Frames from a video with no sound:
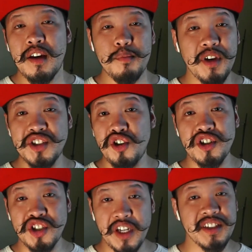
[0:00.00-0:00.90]
because you're
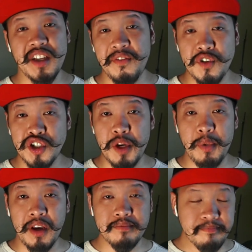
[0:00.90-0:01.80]
adjusting for shipping.
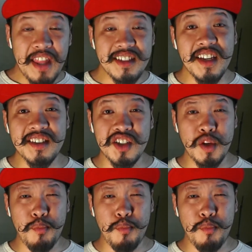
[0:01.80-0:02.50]
And that takes us to